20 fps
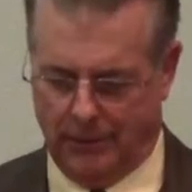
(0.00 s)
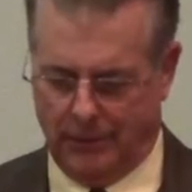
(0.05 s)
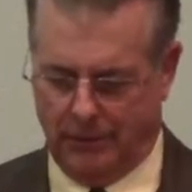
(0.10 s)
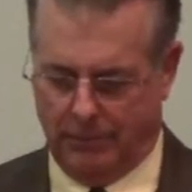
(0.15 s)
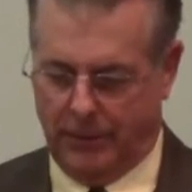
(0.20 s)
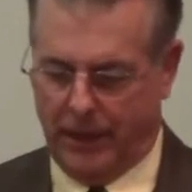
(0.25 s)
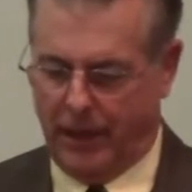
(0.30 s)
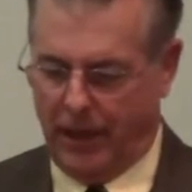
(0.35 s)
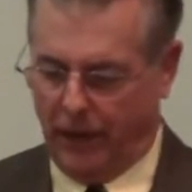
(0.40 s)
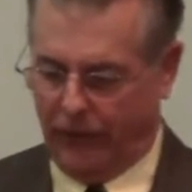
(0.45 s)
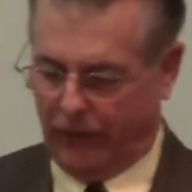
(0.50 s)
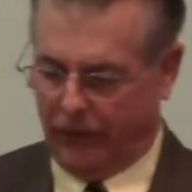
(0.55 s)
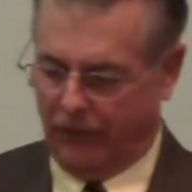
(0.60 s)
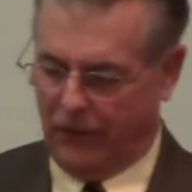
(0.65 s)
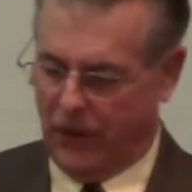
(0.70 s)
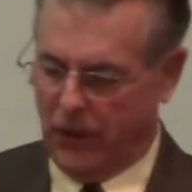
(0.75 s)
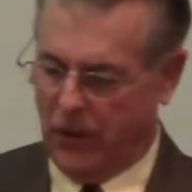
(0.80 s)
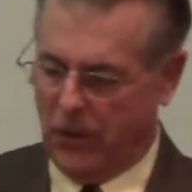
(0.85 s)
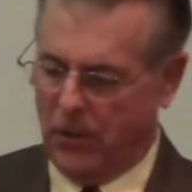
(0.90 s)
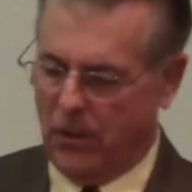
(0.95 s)
because of
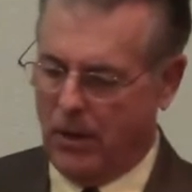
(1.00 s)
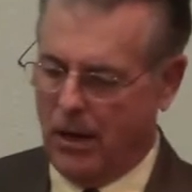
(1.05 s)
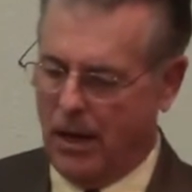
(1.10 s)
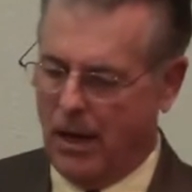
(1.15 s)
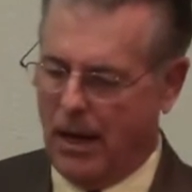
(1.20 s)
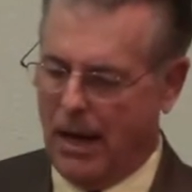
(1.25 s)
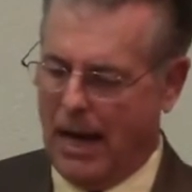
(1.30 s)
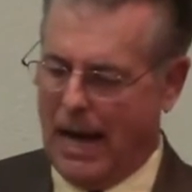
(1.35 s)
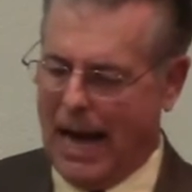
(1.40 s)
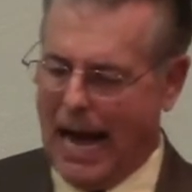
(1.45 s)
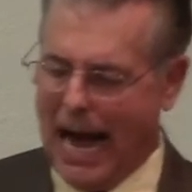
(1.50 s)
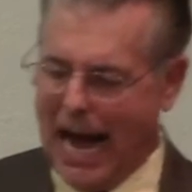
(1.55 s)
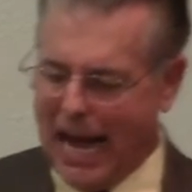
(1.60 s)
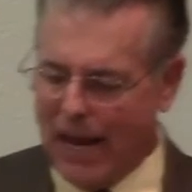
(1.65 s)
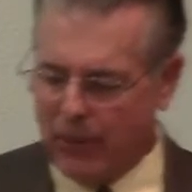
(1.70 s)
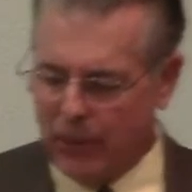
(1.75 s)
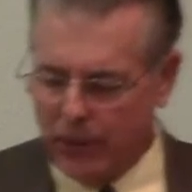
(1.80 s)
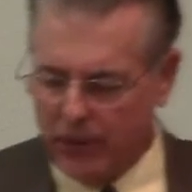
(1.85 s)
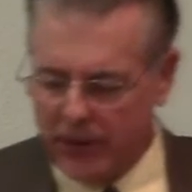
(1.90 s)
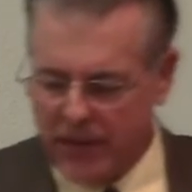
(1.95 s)
you, I
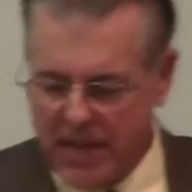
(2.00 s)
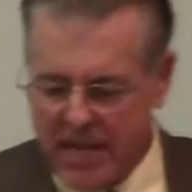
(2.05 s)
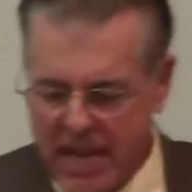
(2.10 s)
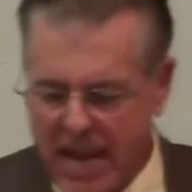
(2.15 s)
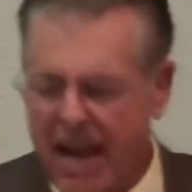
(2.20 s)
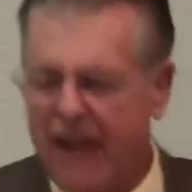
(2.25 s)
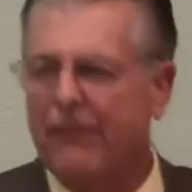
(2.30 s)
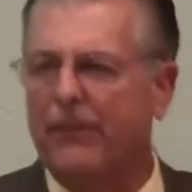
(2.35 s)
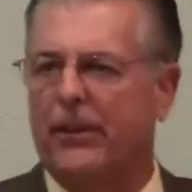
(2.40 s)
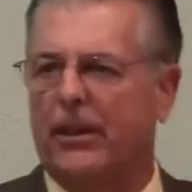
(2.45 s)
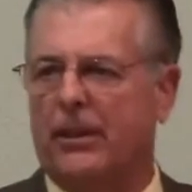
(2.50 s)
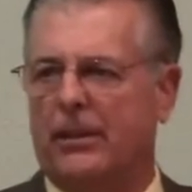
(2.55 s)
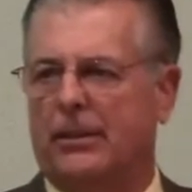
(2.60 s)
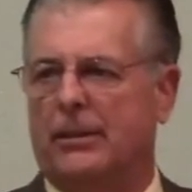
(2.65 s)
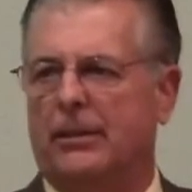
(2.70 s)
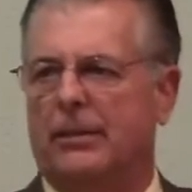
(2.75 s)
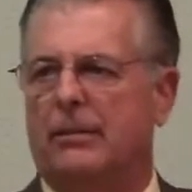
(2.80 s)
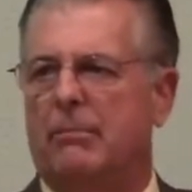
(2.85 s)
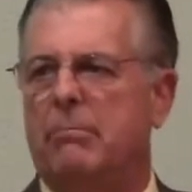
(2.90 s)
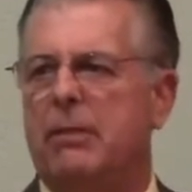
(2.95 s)
will never
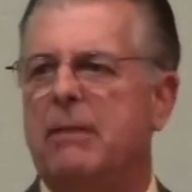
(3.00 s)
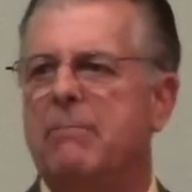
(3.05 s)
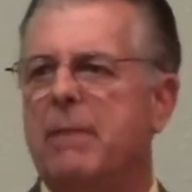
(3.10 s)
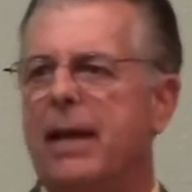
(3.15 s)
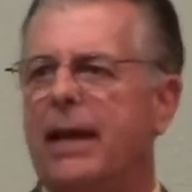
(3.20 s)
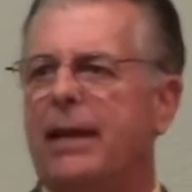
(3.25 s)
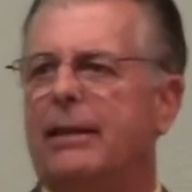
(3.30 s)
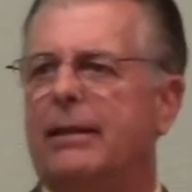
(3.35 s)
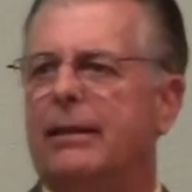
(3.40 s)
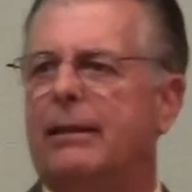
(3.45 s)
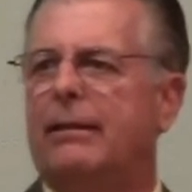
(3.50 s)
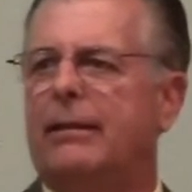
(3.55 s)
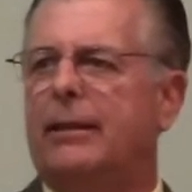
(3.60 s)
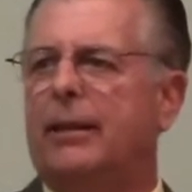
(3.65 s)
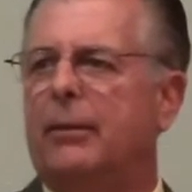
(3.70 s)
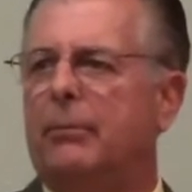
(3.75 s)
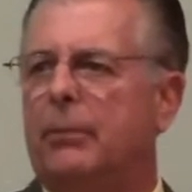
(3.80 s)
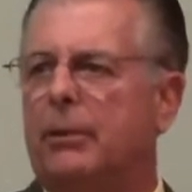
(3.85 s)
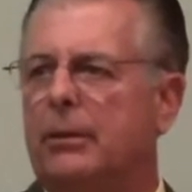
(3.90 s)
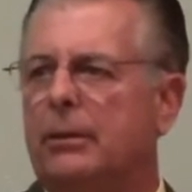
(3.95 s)
be made to
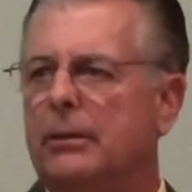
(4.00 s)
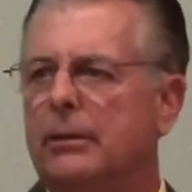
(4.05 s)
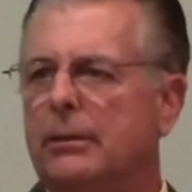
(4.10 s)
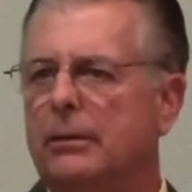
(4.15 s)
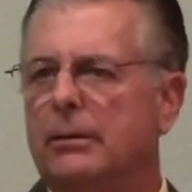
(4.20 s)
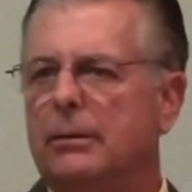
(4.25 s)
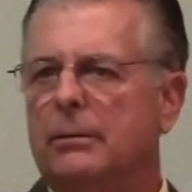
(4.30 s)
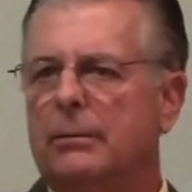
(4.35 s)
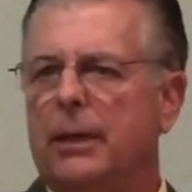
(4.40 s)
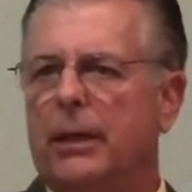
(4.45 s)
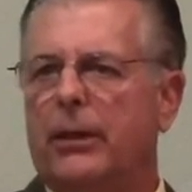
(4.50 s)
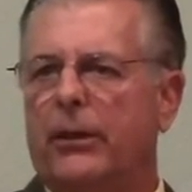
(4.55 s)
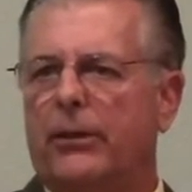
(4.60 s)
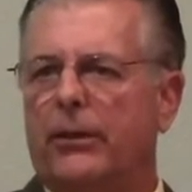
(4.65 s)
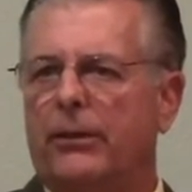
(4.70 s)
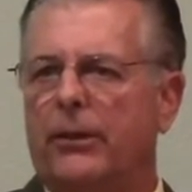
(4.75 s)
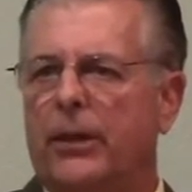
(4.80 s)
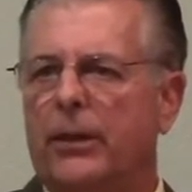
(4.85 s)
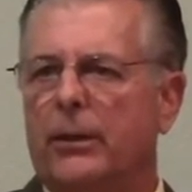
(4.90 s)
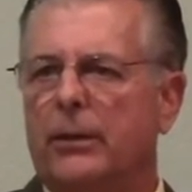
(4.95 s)
stumble because
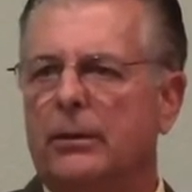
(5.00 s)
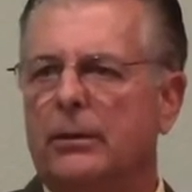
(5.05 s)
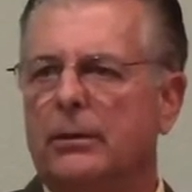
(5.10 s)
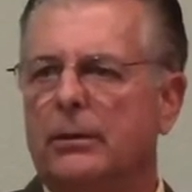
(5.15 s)
of you.